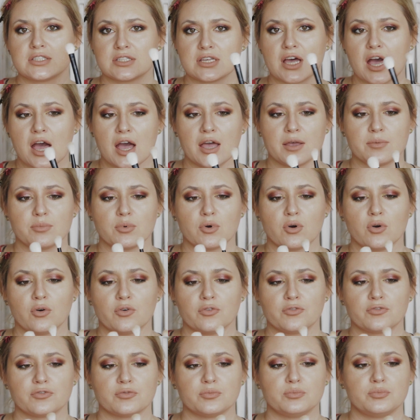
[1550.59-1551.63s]
type
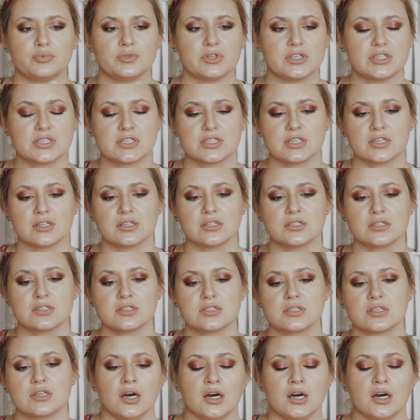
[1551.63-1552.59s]
of bristles.